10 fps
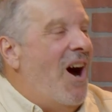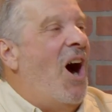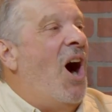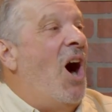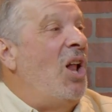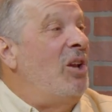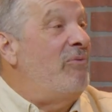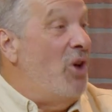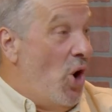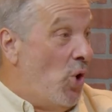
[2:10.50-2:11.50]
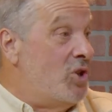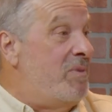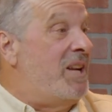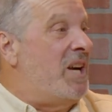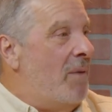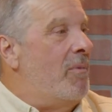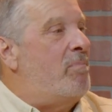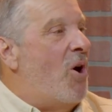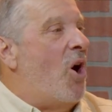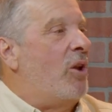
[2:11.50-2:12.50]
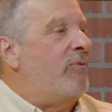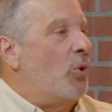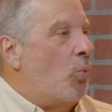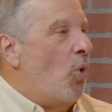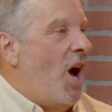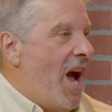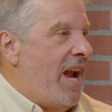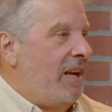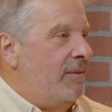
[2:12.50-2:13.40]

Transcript: All of those become a part of your why.